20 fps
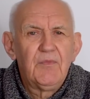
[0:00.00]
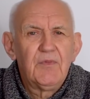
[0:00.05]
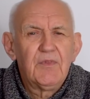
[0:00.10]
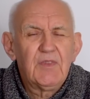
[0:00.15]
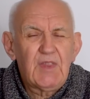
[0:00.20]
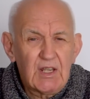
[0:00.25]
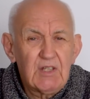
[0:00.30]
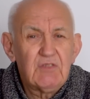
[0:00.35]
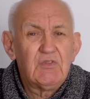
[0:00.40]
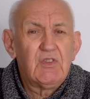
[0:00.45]

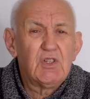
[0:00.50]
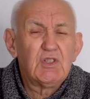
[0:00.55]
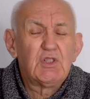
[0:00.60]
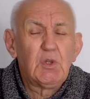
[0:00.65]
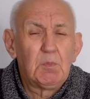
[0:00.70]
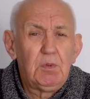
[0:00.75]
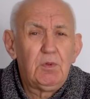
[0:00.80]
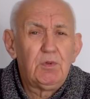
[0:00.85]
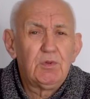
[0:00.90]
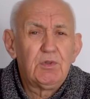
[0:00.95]
Thanks for your
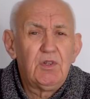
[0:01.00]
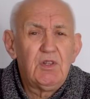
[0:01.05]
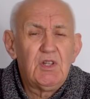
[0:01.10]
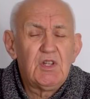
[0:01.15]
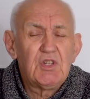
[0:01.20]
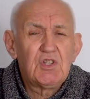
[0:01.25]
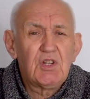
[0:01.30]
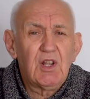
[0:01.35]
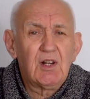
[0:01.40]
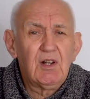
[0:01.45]
support on
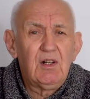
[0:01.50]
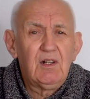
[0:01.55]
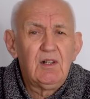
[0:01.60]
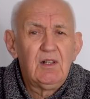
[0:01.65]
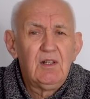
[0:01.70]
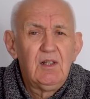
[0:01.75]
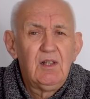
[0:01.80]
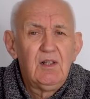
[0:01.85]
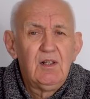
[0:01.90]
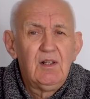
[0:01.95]
this channel,
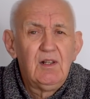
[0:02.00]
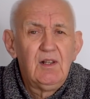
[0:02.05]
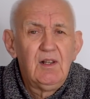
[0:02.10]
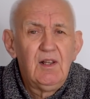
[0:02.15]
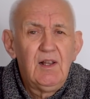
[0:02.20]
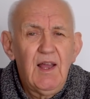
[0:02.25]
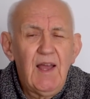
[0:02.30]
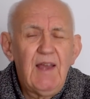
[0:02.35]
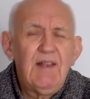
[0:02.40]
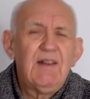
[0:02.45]

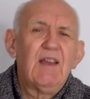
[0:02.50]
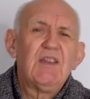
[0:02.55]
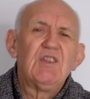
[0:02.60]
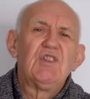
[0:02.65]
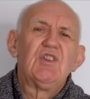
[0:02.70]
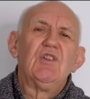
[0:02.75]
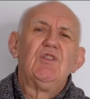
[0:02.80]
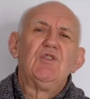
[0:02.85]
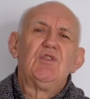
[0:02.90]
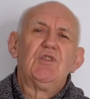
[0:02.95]
and
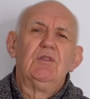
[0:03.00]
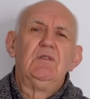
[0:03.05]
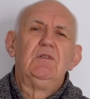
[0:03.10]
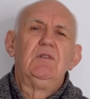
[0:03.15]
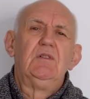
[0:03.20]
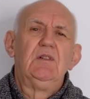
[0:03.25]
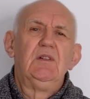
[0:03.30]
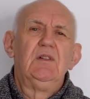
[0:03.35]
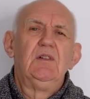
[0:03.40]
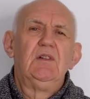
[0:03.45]
as usual,
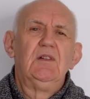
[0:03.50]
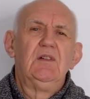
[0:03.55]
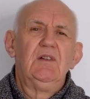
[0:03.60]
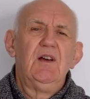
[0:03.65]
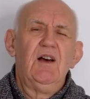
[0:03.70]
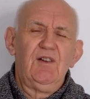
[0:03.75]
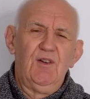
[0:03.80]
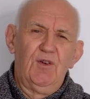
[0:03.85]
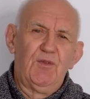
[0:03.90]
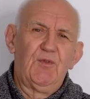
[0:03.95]

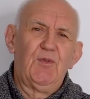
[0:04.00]
I look